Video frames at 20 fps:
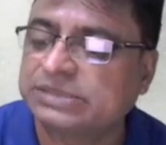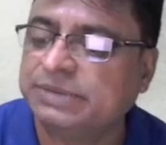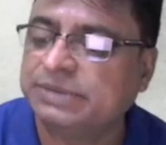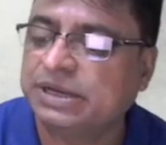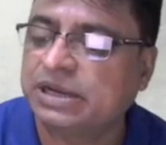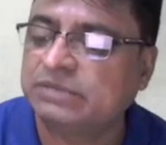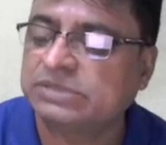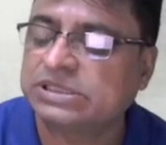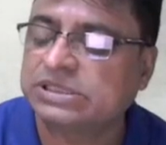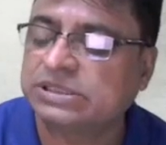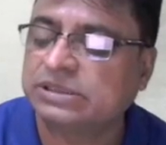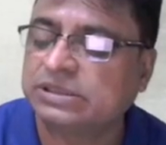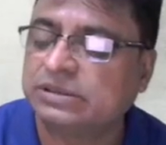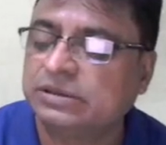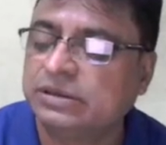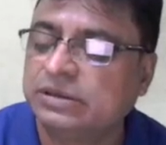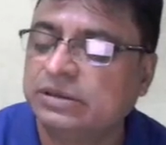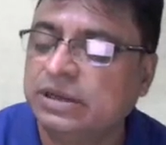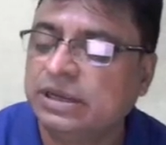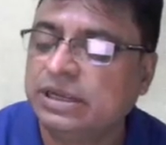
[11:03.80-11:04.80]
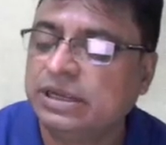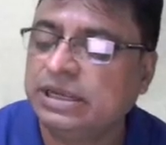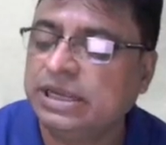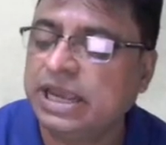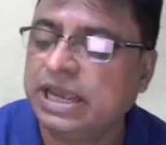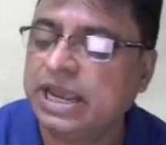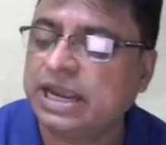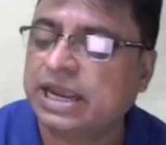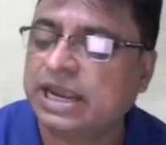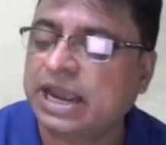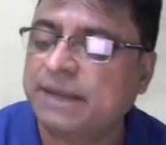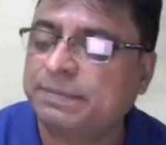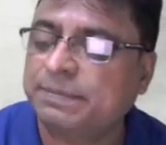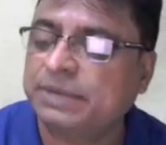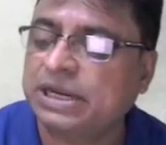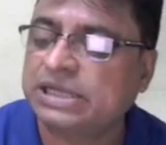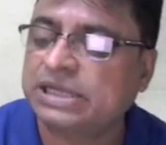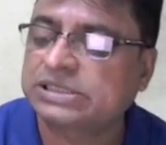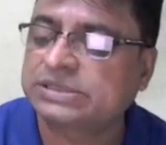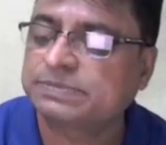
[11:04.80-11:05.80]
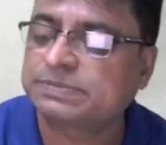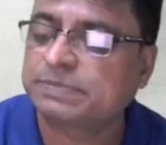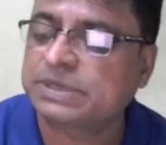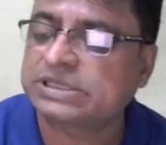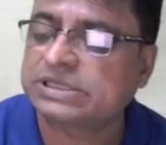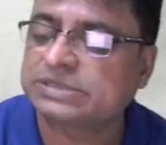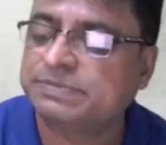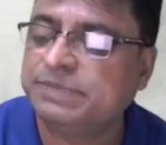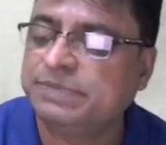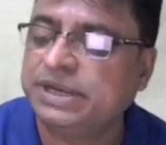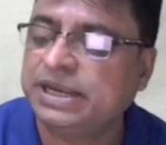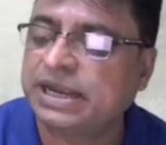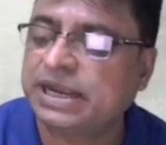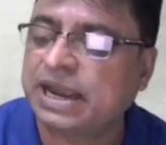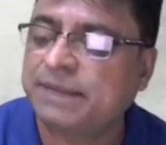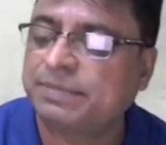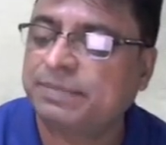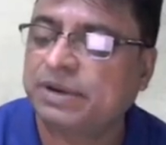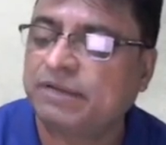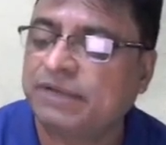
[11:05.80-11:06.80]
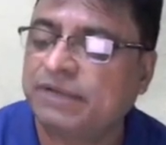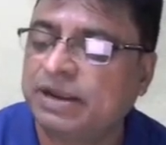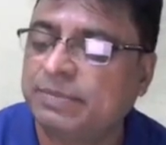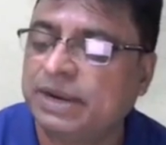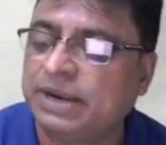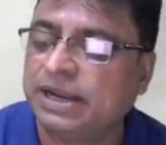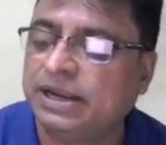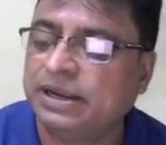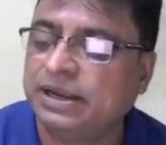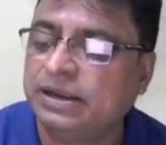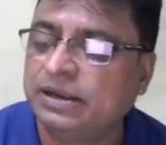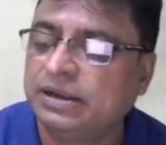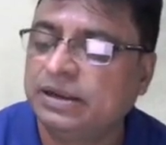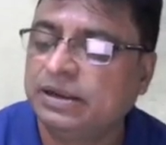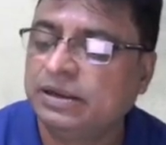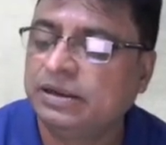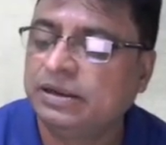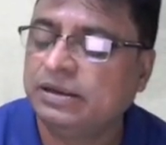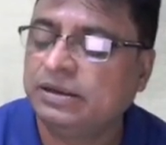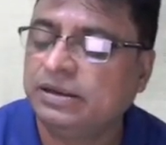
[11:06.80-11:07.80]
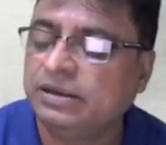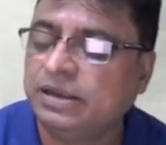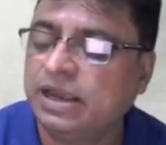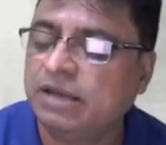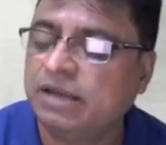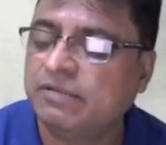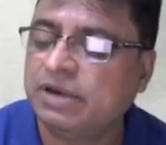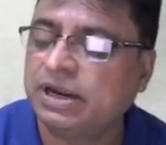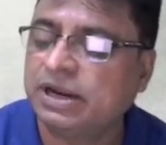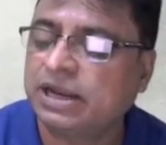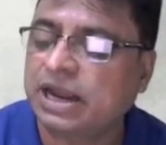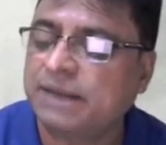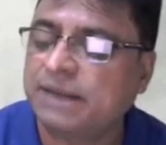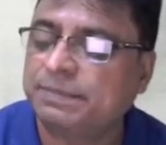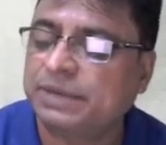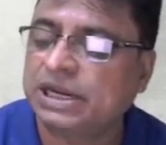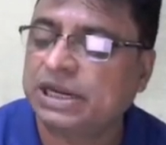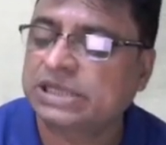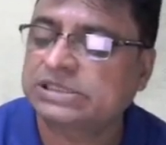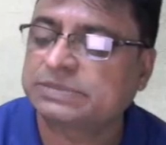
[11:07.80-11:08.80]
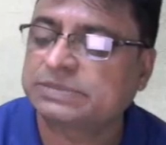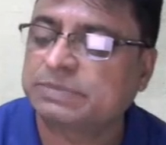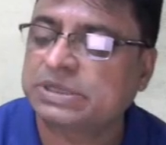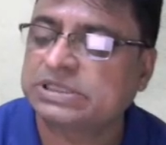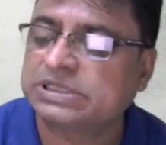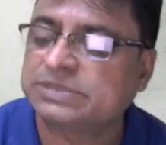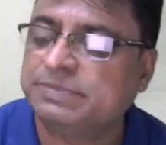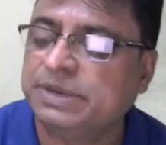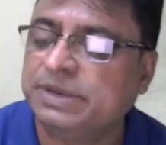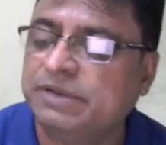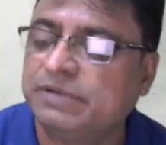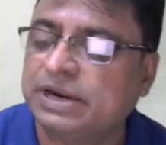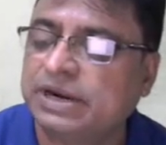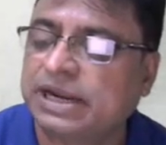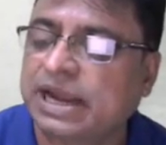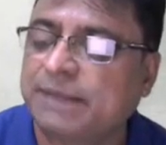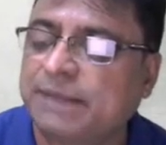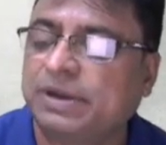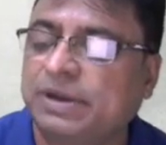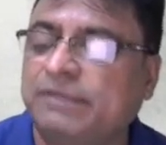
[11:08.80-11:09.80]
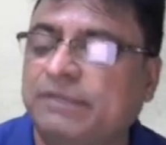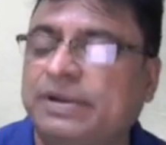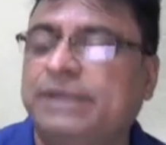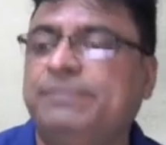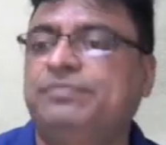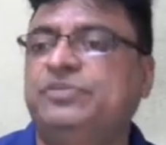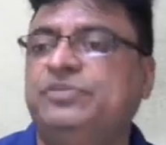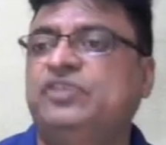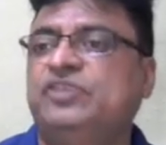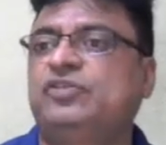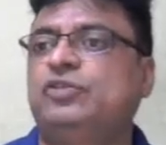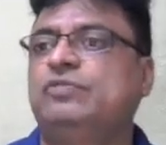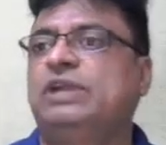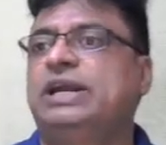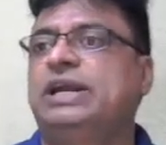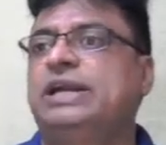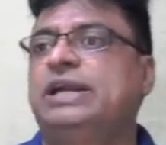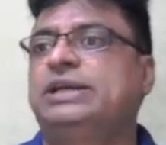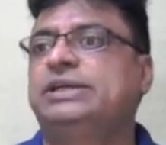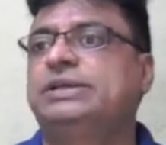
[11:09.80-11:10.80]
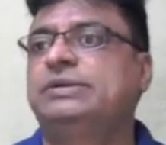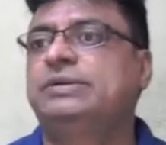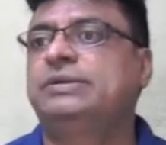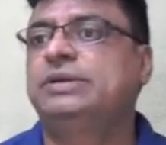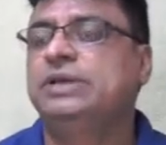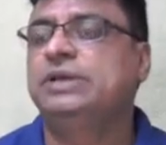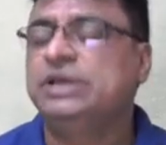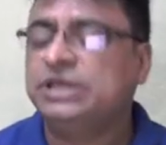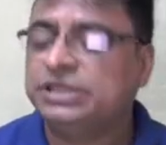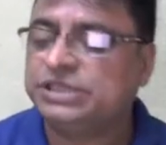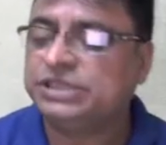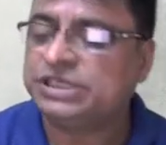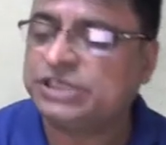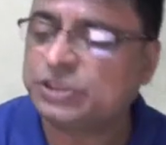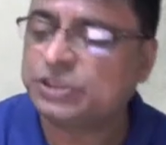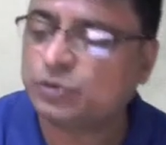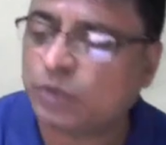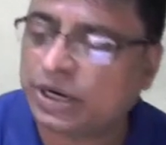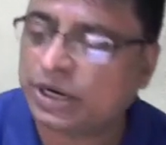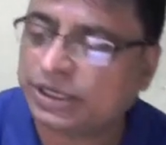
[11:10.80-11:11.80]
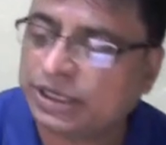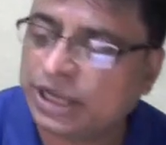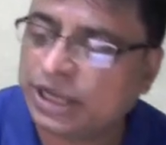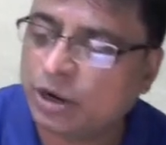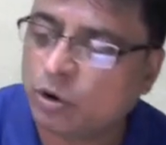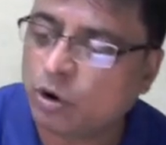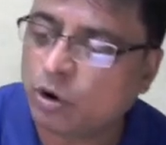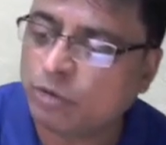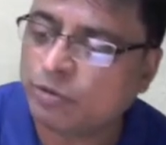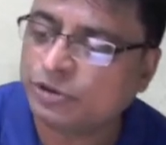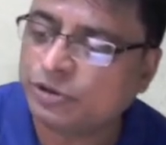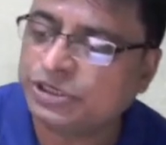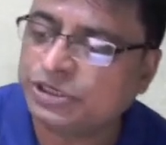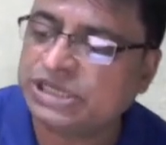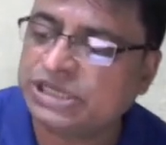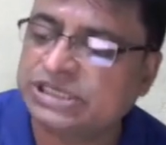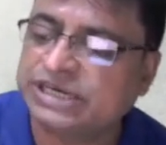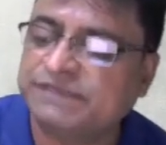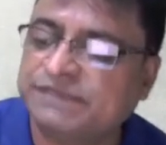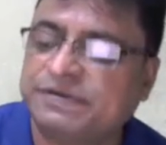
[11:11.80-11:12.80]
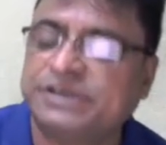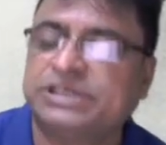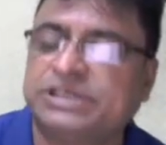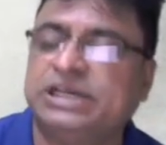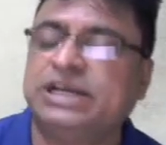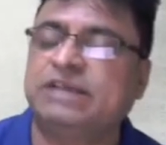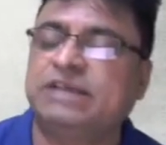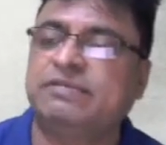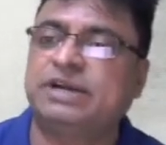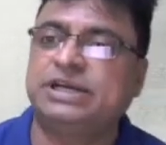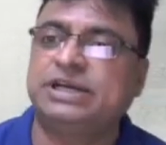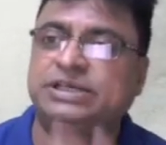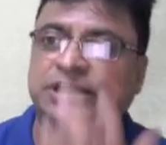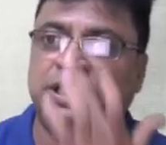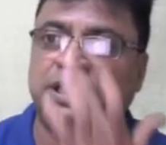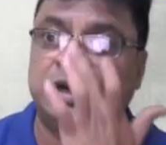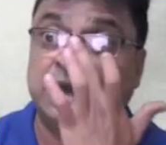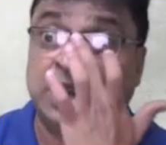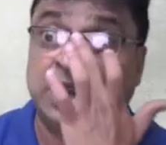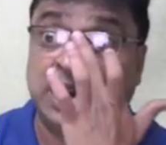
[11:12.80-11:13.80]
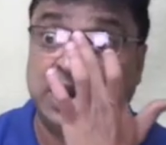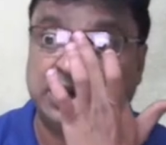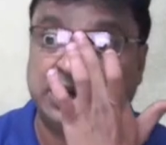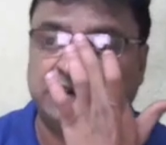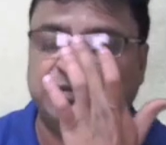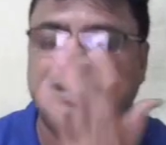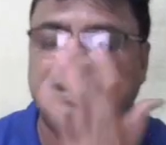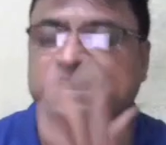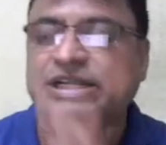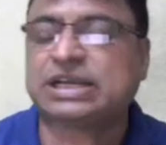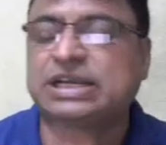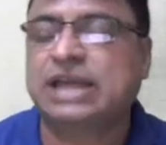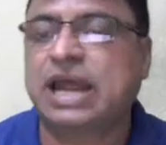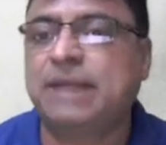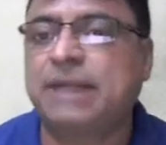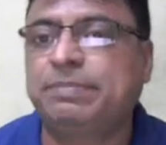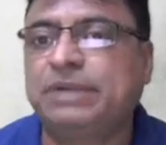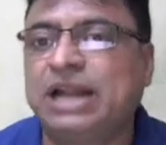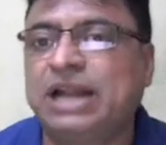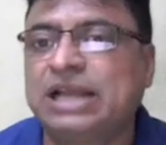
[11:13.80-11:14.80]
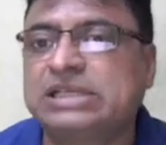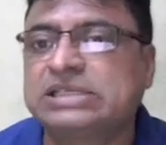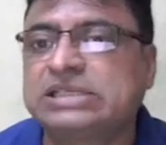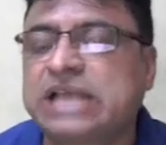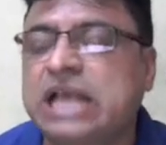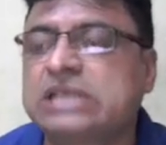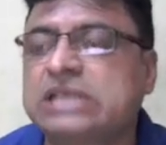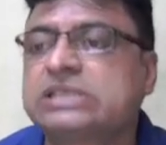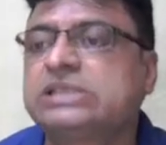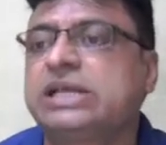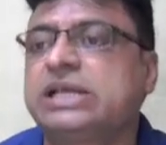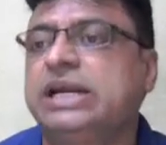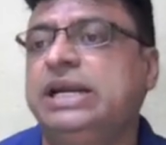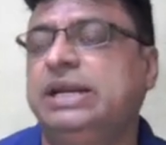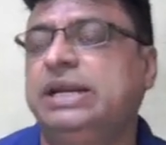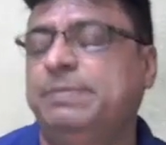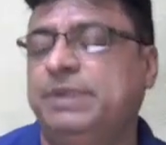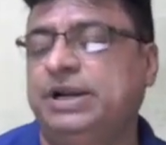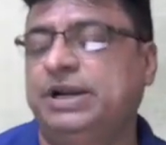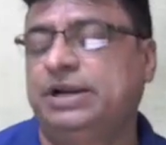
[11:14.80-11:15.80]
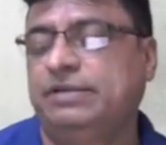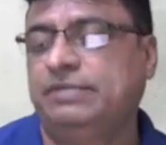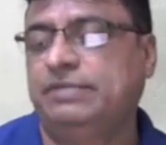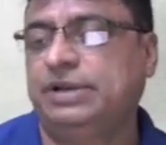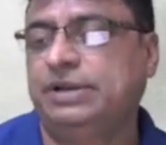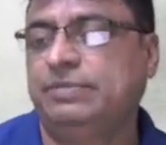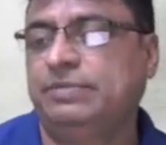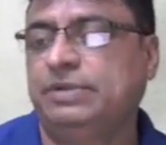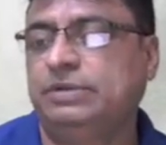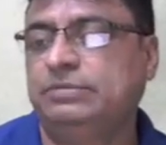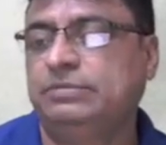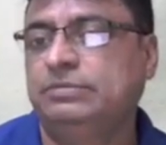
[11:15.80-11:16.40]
becomes A capital X plus B capital Y by A1 capital X plus B1 capital Y. This you will get it. This is what? A homogeneous differential equation at which capital X has the independent variable.